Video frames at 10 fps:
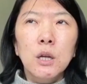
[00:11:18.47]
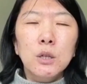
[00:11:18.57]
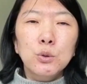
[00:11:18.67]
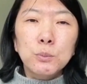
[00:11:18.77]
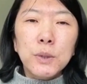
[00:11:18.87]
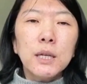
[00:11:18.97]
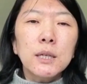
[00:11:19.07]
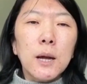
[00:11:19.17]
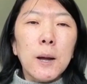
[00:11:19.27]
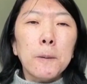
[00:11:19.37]
to make
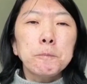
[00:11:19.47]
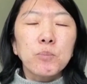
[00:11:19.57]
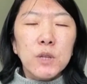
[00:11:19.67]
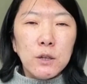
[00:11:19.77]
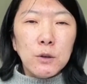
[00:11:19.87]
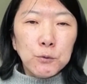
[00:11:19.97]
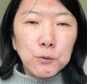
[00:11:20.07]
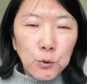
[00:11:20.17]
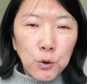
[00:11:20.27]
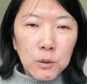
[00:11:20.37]

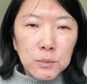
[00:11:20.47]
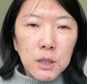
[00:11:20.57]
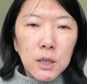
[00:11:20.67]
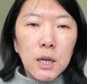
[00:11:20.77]
informed,